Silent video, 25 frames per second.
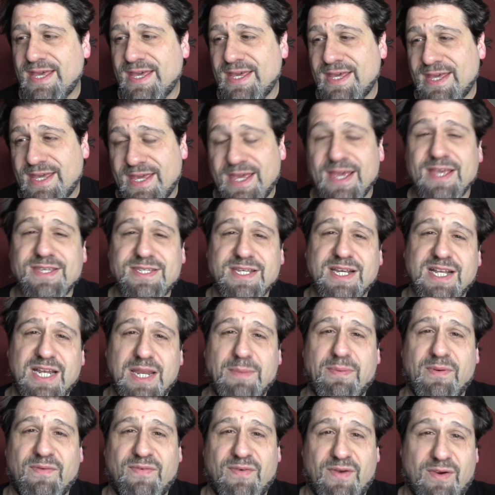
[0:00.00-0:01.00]
Here's a
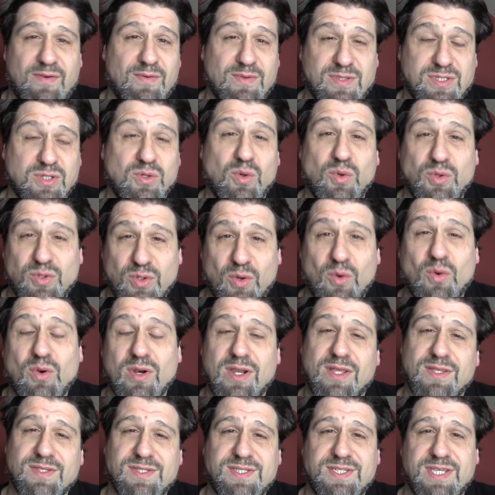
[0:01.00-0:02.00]
clip of her. It's called
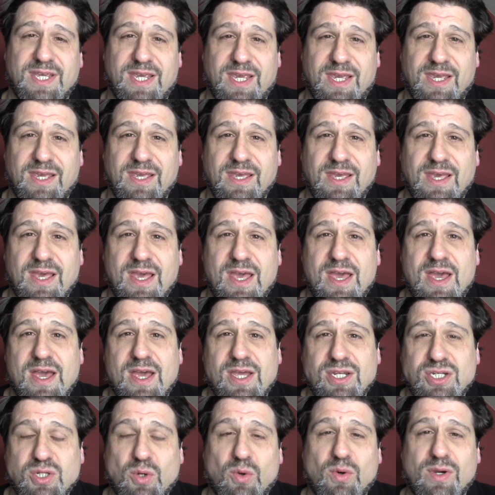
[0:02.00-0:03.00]
All at Sea,
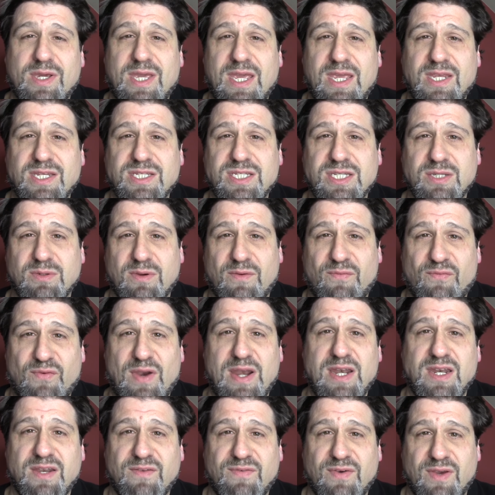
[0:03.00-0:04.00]
talking to a
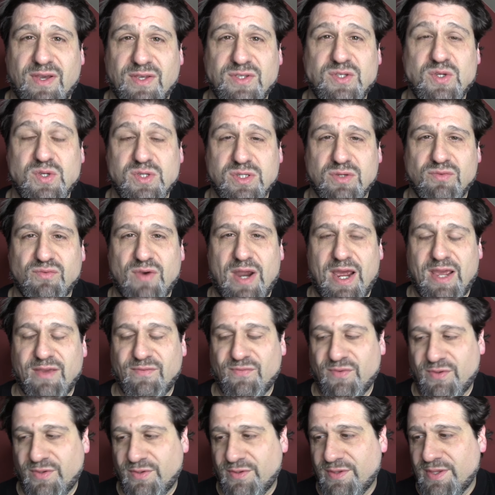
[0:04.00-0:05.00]
friend of hers who's a
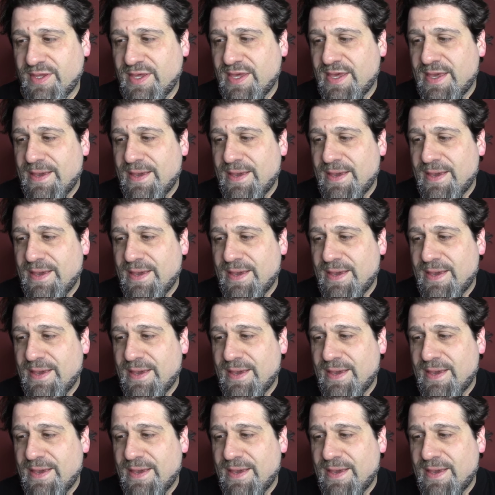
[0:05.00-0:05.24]
rival.